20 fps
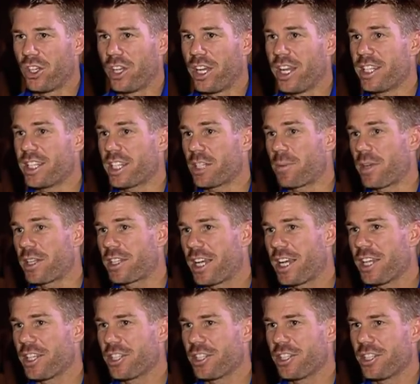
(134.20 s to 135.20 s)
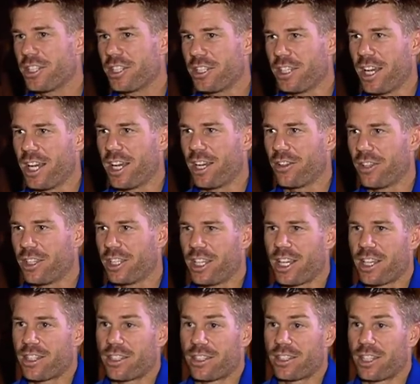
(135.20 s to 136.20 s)
His expectation is now that he
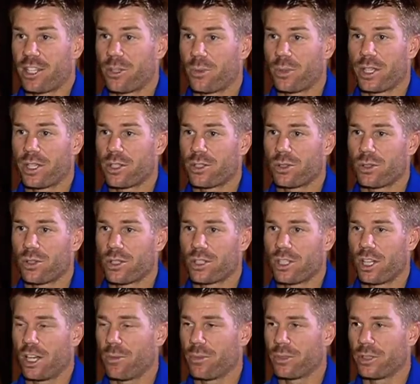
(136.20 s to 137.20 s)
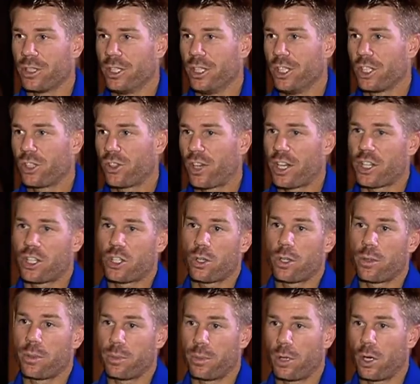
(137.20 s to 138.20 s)
has to take wickets all the time. And credit to
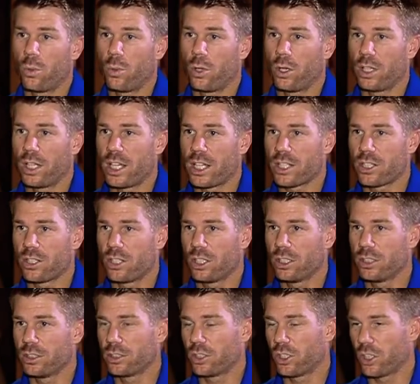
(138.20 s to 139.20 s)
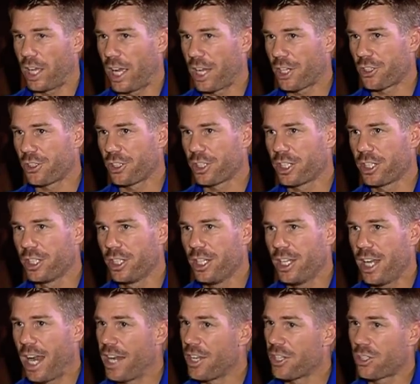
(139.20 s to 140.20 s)
him, he bowled well last night, got a hat-trick,
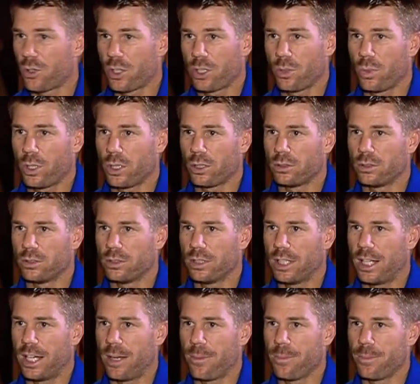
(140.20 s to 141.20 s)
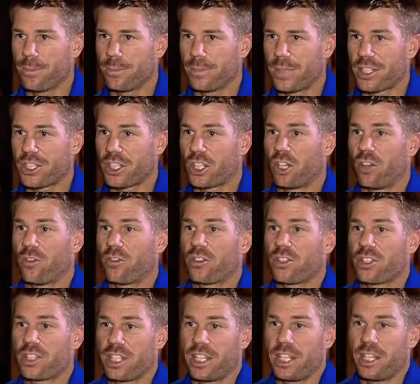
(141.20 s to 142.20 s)
and he's doing well. That's the
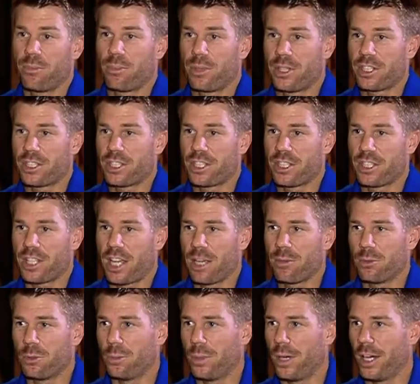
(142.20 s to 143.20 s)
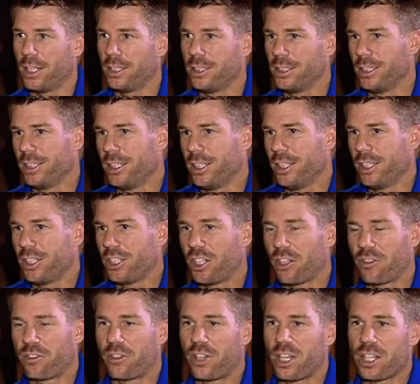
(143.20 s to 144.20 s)
confidence that he brings to the table. But,
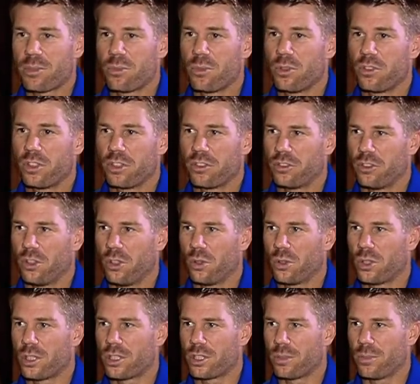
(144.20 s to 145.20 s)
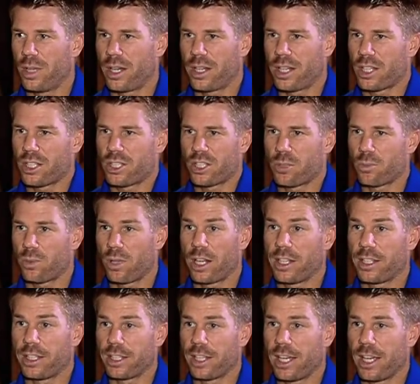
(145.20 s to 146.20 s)
for us moving forward, it's about us just
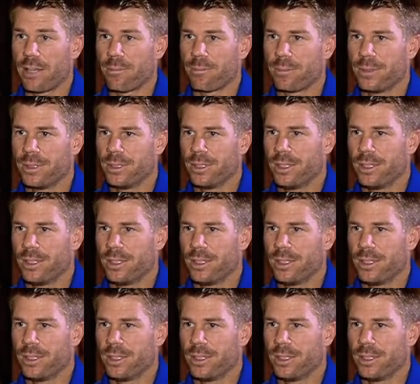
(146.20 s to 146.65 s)
playing the game.